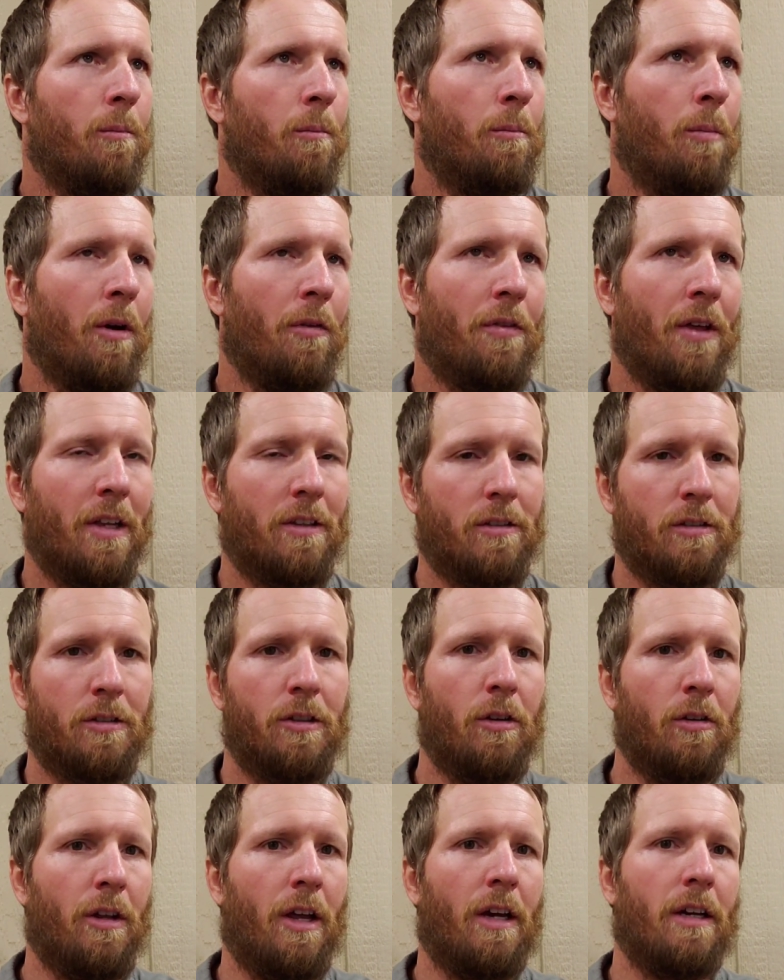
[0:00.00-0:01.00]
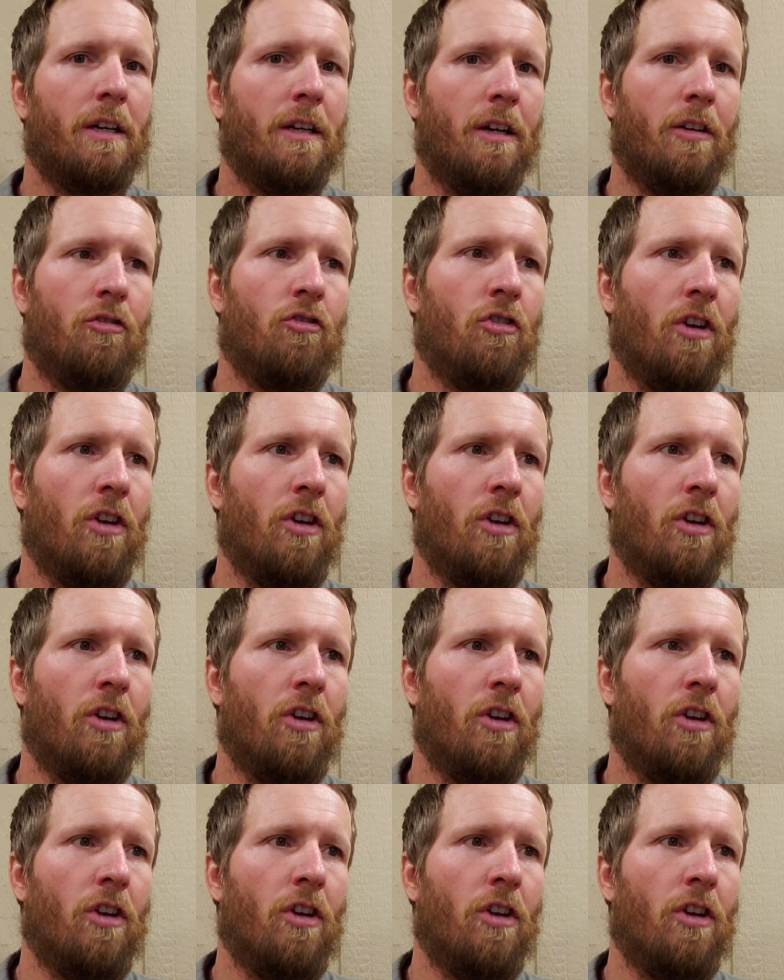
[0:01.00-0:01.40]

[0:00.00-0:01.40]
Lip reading: but that's still not going to